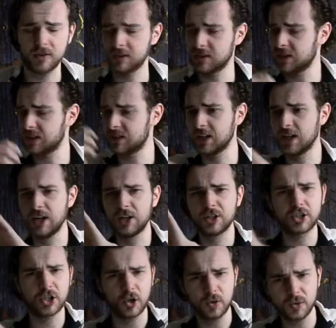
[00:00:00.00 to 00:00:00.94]
There's
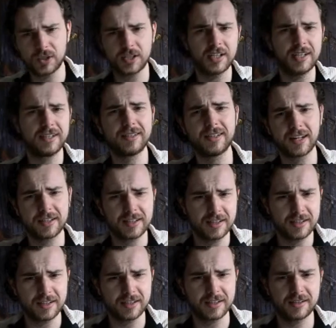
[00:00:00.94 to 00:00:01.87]
toasty
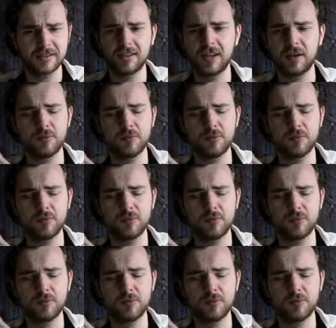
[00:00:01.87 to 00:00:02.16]
nuttiness and